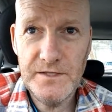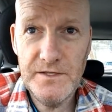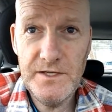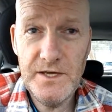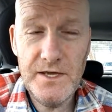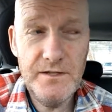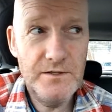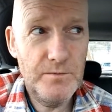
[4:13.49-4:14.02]

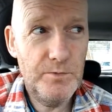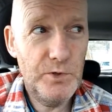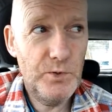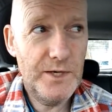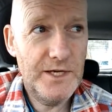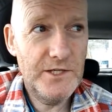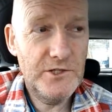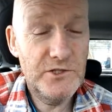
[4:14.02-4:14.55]
the
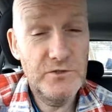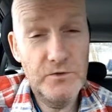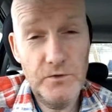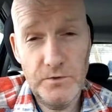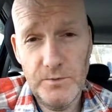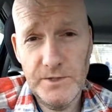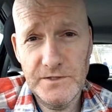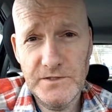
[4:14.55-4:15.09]
NWH
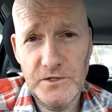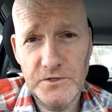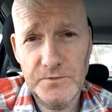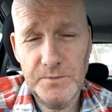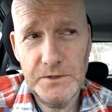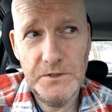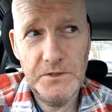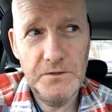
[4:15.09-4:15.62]
North Wales
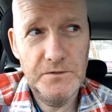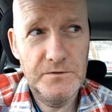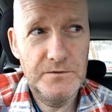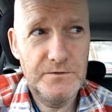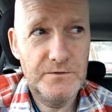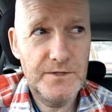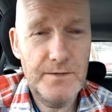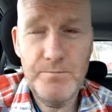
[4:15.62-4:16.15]
Hospital
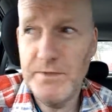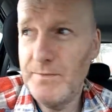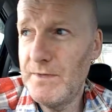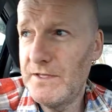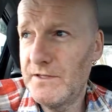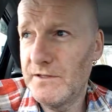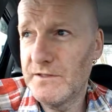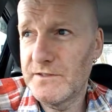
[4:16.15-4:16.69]
Denbigh
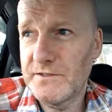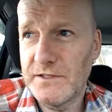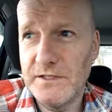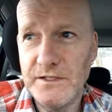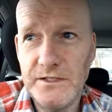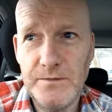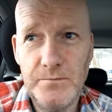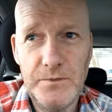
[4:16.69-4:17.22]
Mental
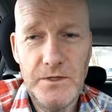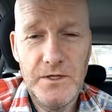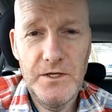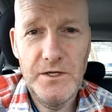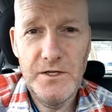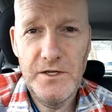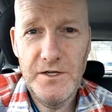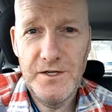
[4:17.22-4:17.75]
Asylum,
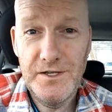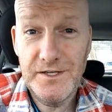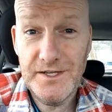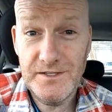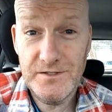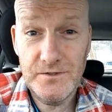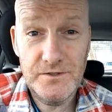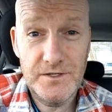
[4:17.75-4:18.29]

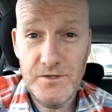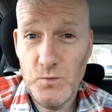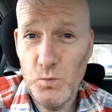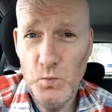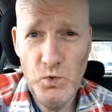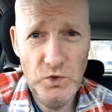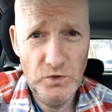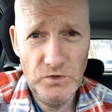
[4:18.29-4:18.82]
gets
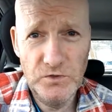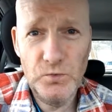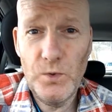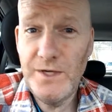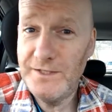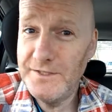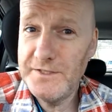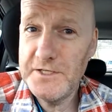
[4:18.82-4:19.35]

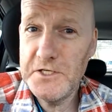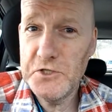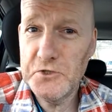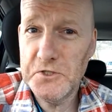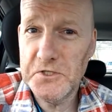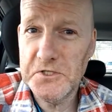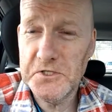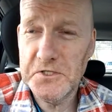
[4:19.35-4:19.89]
worldwide
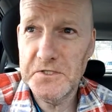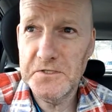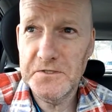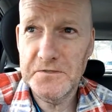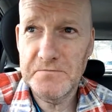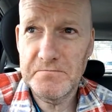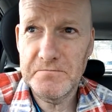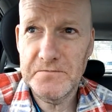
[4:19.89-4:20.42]
interest.
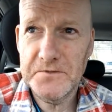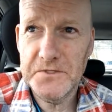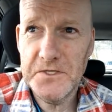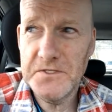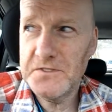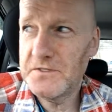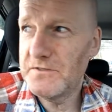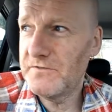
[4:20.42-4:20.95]
It
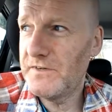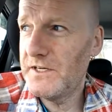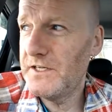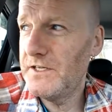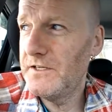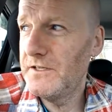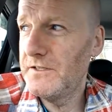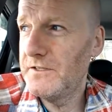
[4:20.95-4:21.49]
is
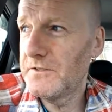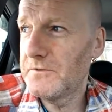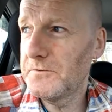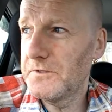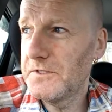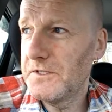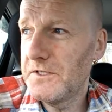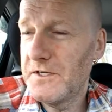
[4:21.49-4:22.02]
very you know,
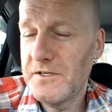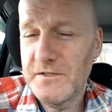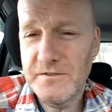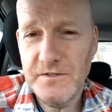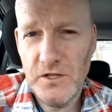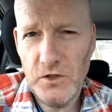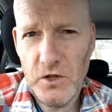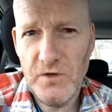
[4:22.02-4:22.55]

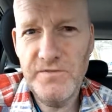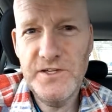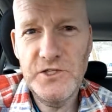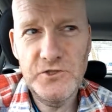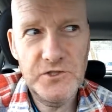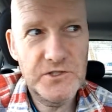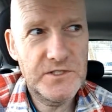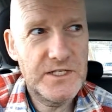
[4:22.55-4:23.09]
there's a lot of
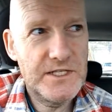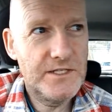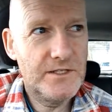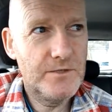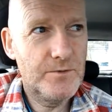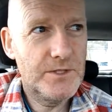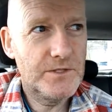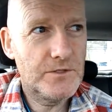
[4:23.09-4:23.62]
interest in it
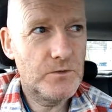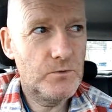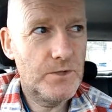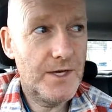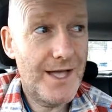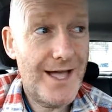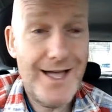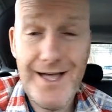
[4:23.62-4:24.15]
anyway. So
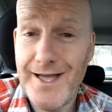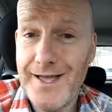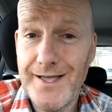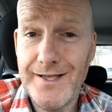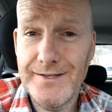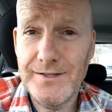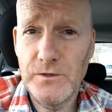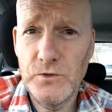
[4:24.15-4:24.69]

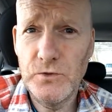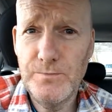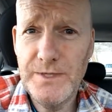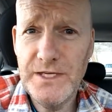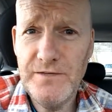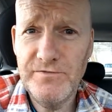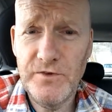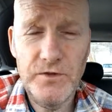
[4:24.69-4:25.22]
that'll do
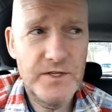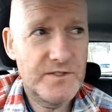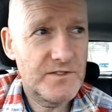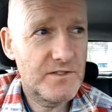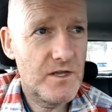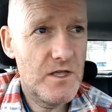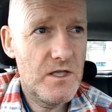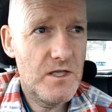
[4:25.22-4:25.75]
me for
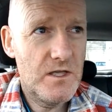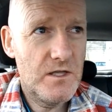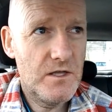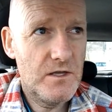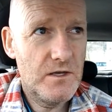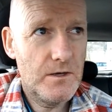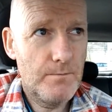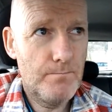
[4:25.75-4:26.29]
this
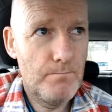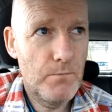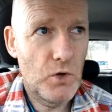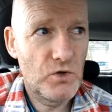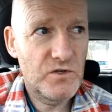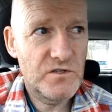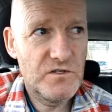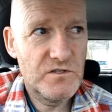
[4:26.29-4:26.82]

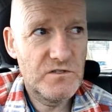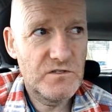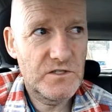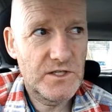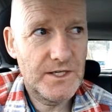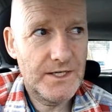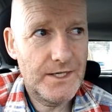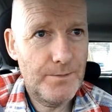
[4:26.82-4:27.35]

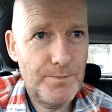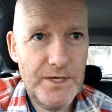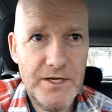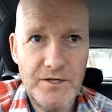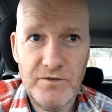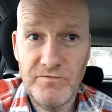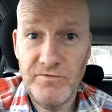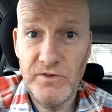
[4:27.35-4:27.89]
Morrison's car
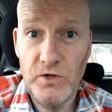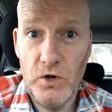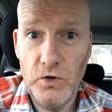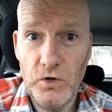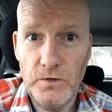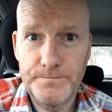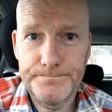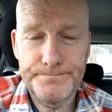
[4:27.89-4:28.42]
park
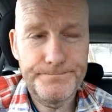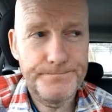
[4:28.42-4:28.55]
vlog.